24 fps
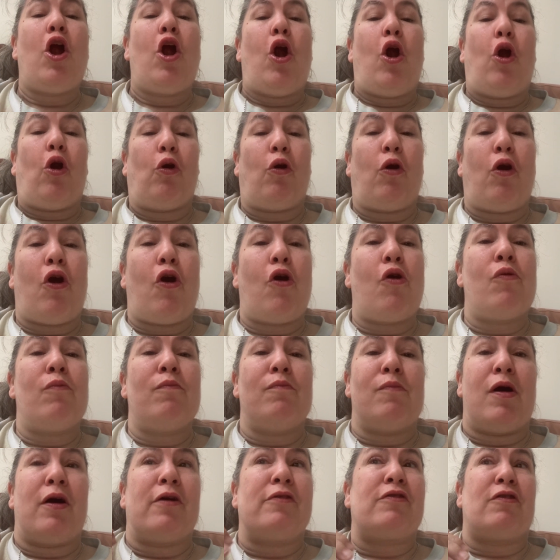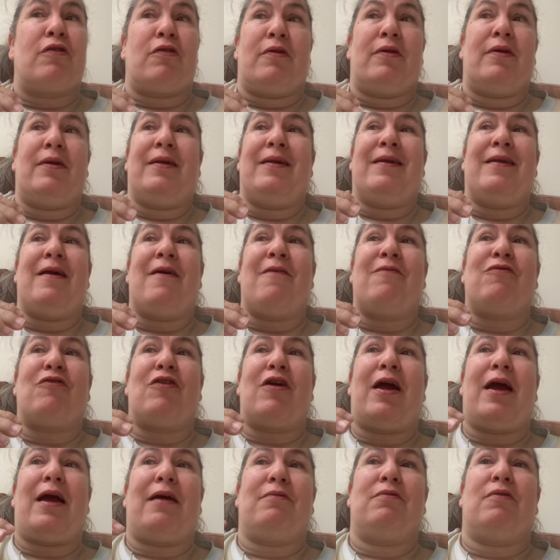Her own mother never
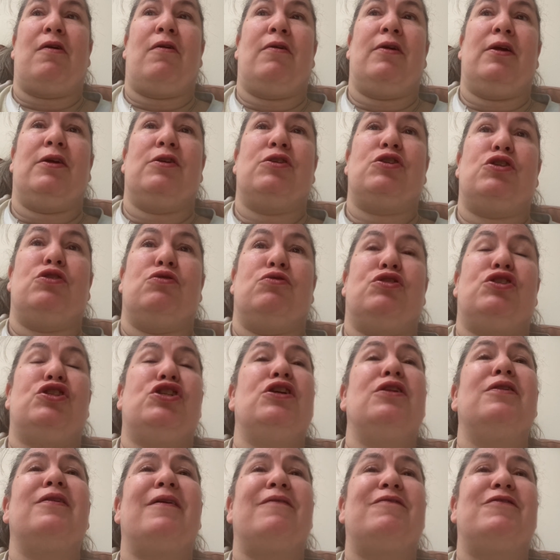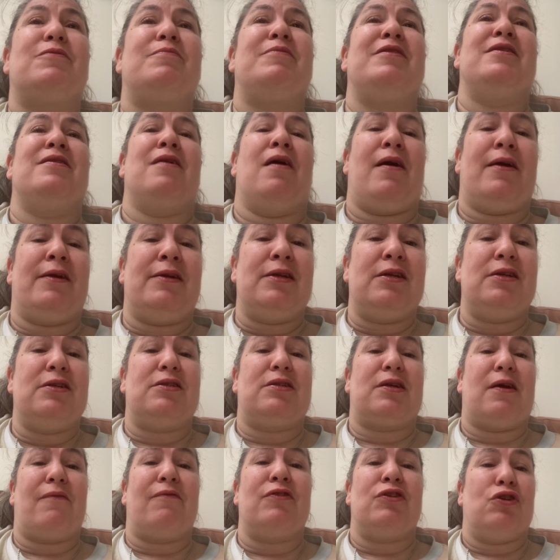had lung issues. She lived to be
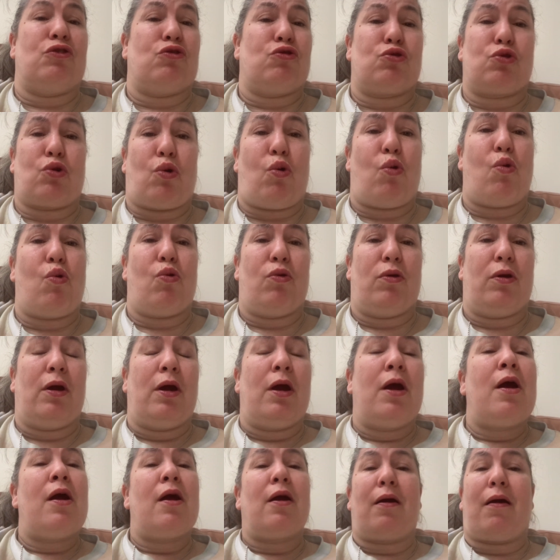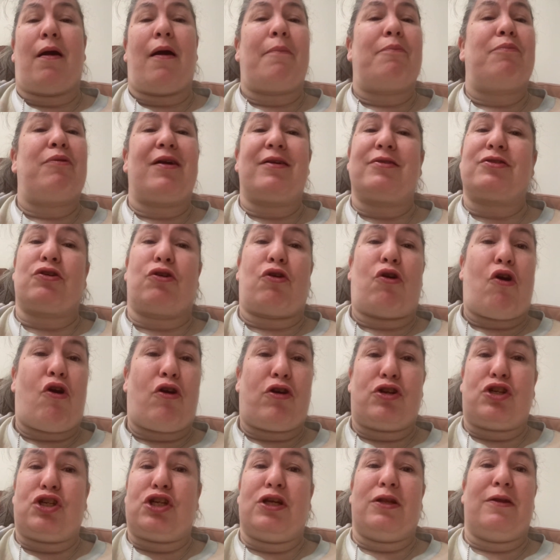97 years old. God bless her
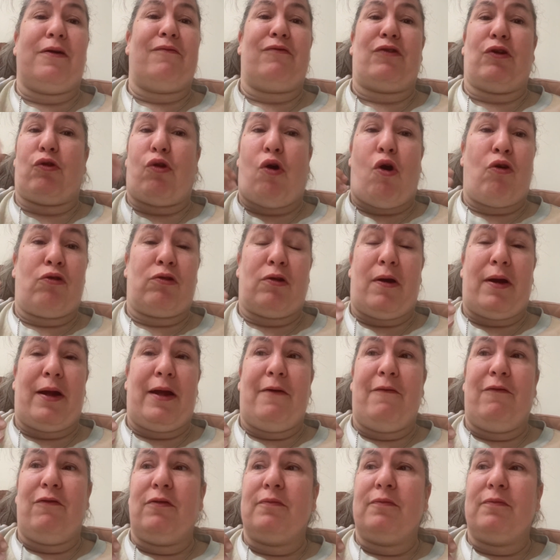heart. She lived a long life.